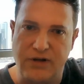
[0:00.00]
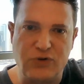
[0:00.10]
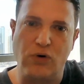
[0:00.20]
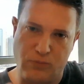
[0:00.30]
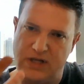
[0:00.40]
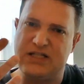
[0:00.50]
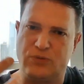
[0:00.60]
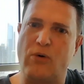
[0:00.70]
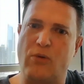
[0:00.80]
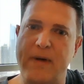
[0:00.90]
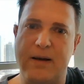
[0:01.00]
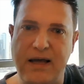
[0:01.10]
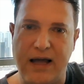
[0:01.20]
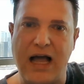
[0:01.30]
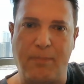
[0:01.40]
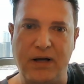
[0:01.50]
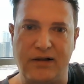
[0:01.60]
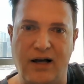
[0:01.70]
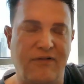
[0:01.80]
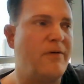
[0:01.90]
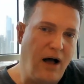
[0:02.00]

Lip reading: This is what would make me happy in life.